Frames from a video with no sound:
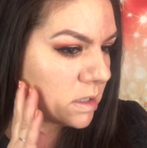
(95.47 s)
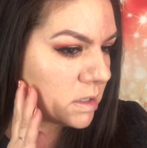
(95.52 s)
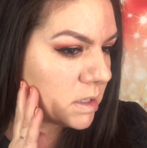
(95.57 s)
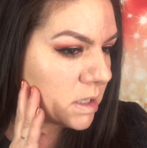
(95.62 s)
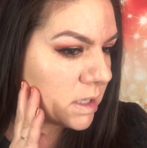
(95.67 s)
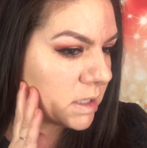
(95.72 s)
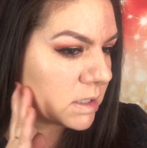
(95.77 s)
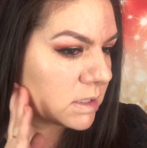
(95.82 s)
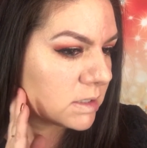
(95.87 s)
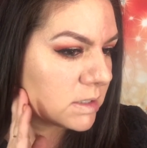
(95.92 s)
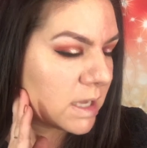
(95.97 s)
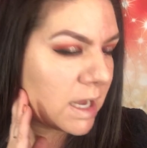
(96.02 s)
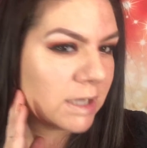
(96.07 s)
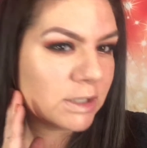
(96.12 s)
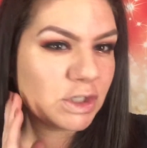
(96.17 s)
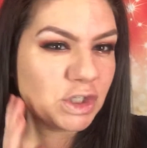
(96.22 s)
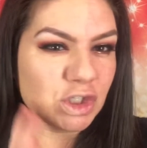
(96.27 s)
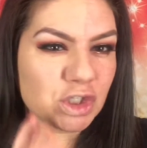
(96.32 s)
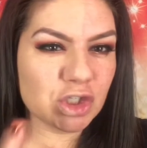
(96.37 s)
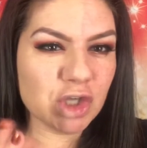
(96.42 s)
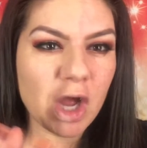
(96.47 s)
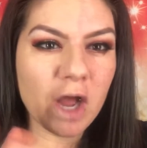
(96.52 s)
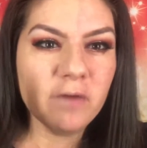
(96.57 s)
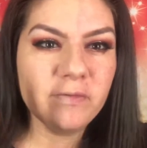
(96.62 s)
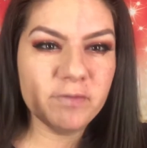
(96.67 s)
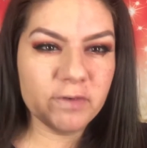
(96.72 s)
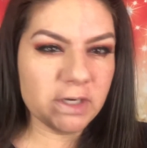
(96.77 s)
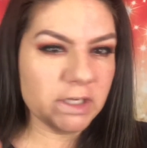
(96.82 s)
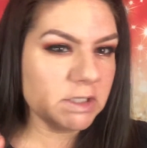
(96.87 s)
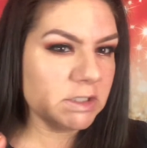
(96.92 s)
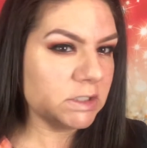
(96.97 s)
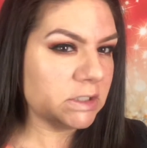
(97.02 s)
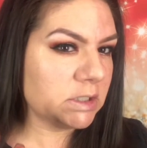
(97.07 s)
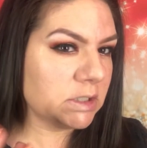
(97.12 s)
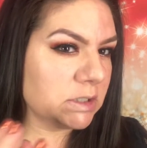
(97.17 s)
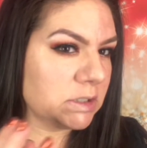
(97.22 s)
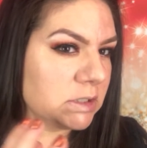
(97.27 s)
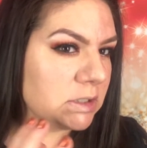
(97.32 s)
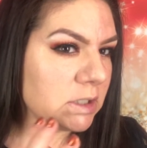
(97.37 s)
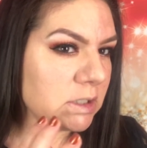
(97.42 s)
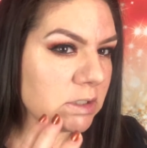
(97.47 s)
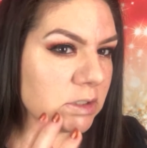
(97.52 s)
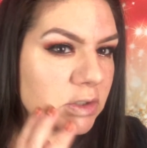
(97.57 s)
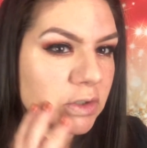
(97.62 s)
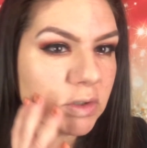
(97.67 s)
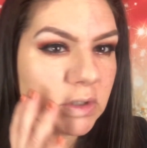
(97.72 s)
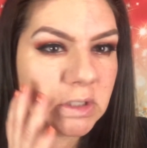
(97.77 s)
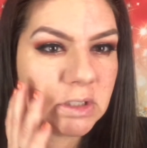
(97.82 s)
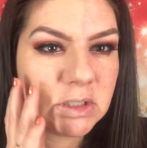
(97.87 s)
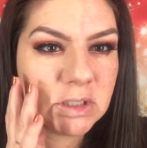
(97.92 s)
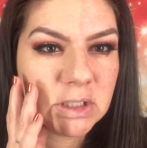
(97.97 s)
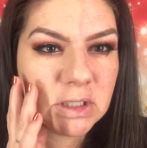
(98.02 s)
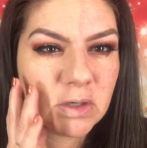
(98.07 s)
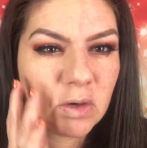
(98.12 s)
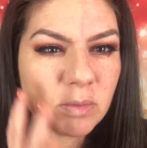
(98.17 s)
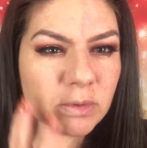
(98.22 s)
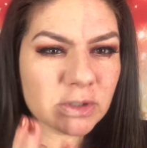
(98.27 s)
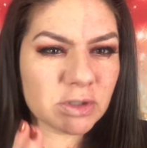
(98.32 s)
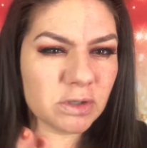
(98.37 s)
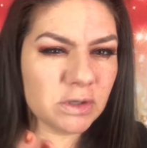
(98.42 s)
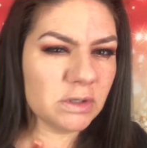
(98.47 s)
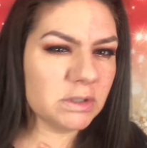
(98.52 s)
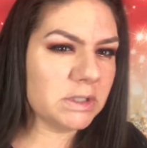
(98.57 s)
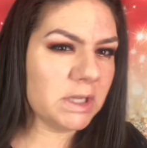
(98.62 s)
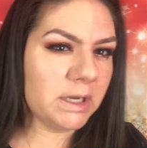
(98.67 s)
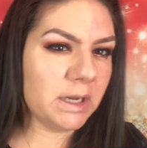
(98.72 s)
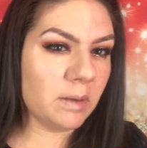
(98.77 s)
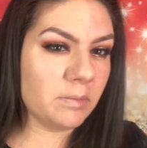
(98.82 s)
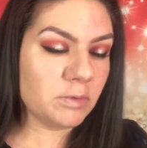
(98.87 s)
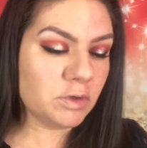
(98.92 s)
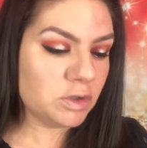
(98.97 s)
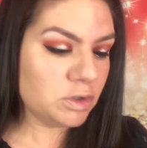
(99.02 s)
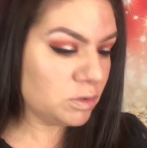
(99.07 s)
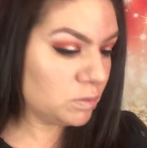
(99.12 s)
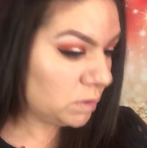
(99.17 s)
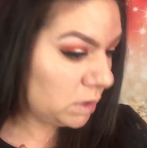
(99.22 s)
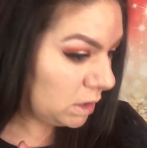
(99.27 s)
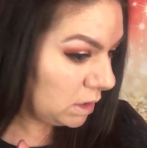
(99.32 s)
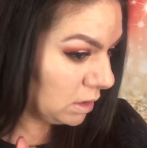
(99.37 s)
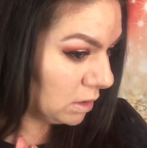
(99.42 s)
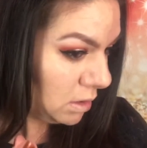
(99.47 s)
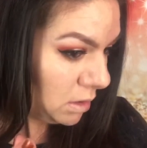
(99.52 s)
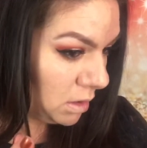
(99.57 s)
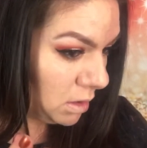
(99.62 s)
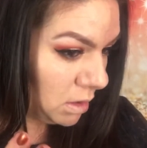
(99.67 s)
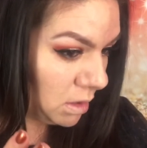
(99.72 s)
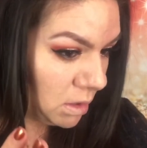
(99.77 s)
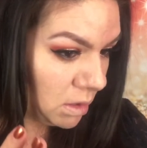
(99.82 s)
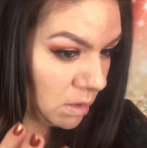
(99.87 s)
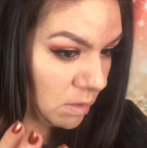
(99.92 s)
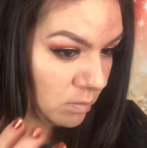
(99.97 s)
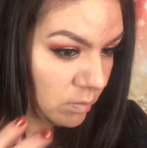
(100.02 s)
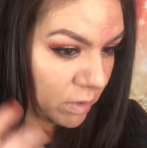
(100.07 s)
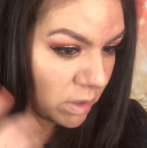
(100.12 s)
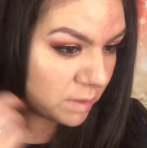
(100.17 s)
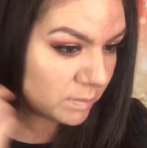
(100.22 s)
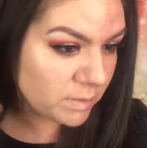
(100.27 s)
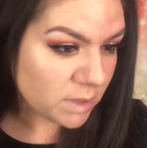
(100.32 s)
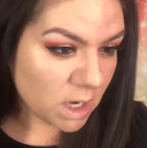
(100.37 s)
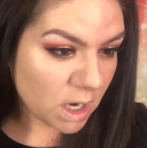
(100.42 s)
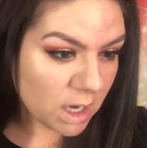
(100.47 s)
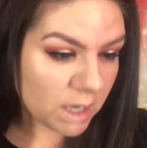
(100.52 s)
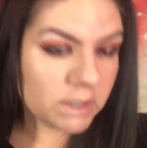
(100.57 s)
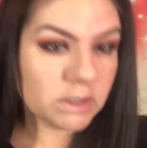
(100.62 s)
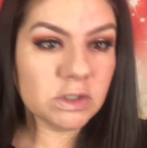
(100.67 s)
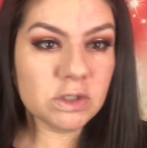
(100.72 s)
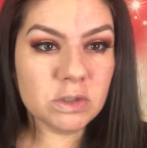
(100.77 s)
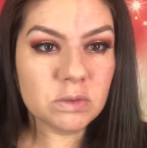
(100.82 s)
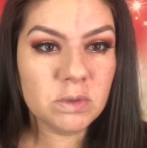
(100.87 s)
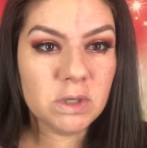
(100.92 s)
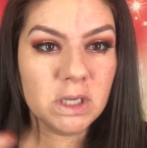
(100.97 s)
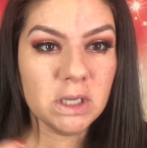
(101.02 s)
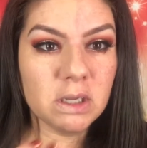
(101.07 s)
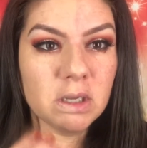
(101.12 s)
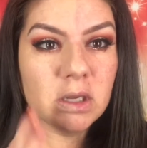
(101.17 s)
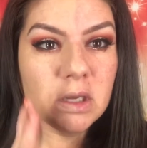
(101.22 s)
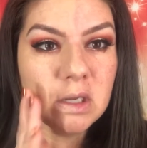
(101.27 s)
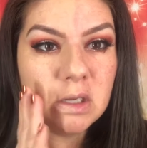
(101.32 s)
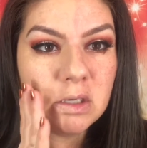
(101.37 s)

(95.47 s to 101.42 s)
like that softness to the skin. As you can see, it almost looks like I'm dewy, but I'm not dewy.